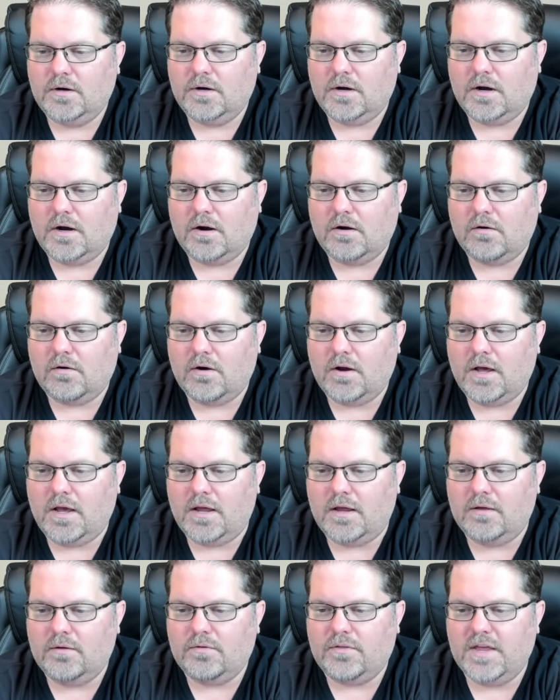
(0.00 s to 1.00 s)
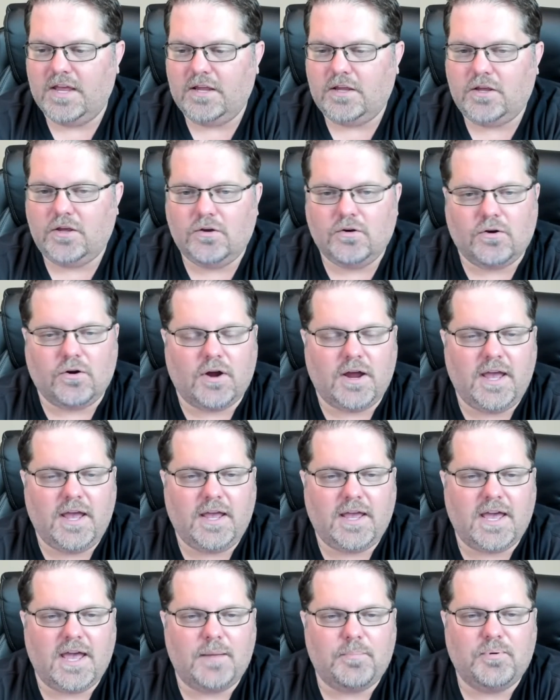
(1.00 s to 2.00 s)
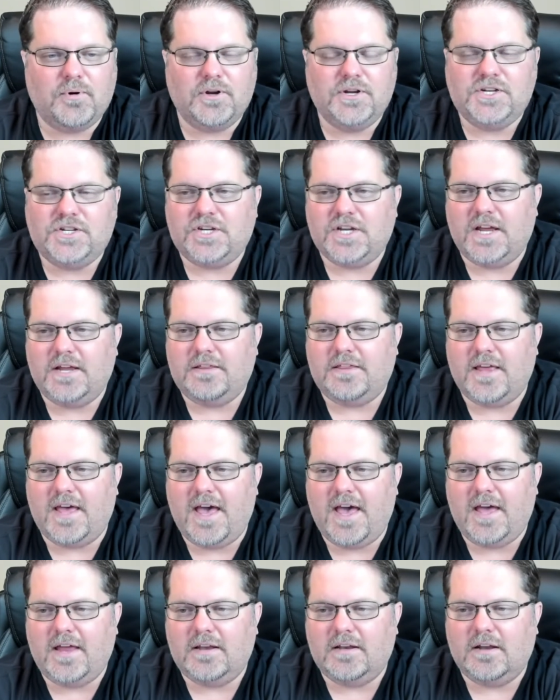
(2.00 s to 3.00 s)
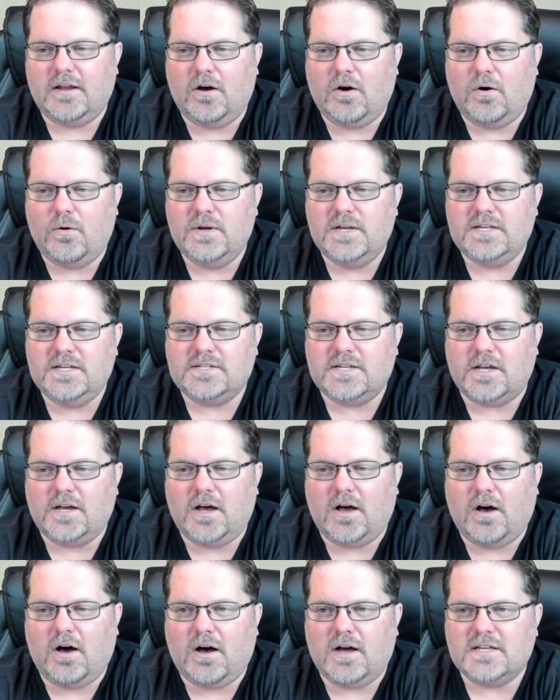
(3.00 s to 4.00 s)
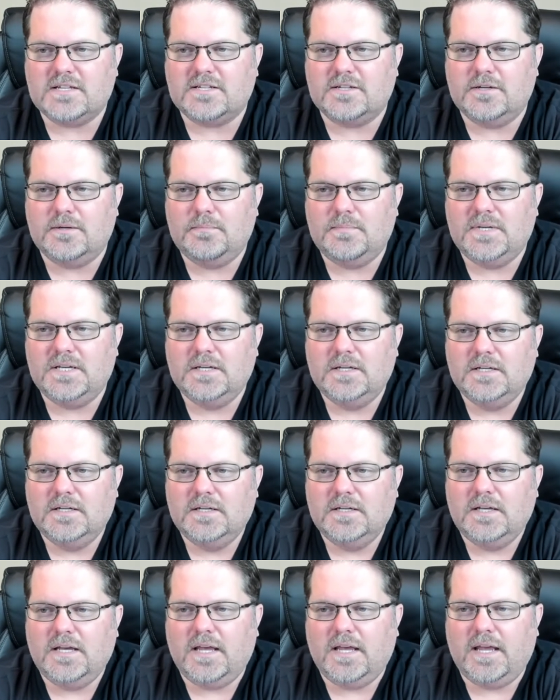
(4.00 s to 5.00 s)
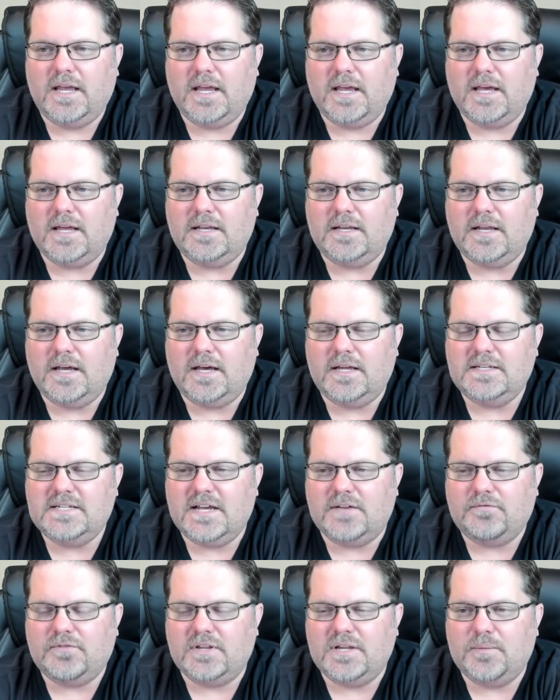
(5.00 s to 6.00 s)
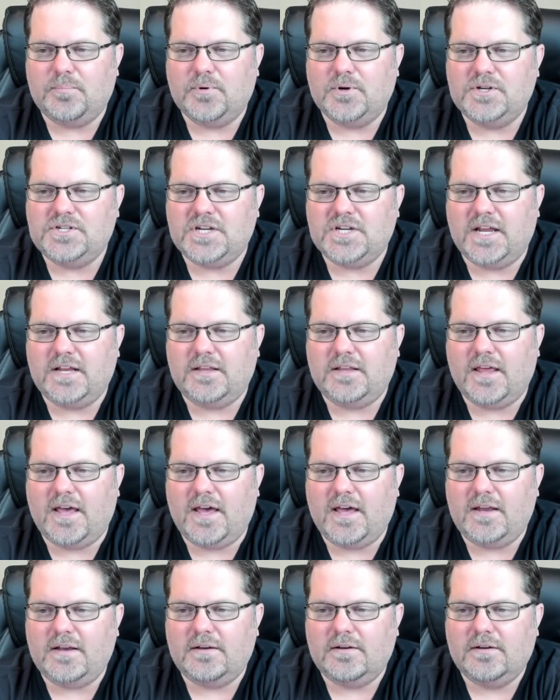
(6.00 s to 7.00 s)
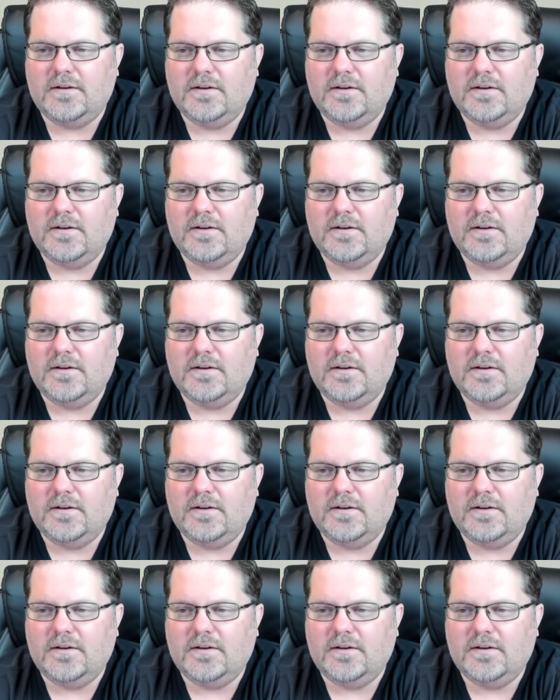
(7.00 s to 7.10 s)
All right. Thank you, Greg. I appreciate that. Always awesome. And definitely appreciate that.